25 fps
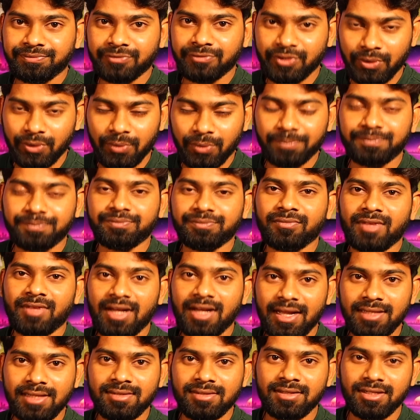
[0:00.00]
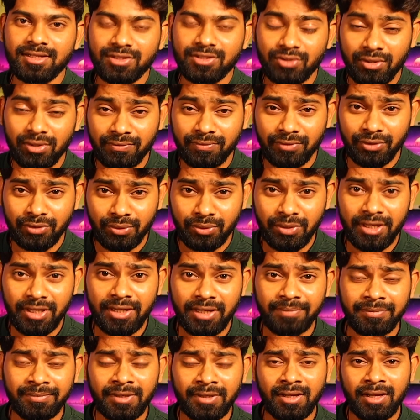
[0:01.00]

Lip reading: So guys, that's all for today,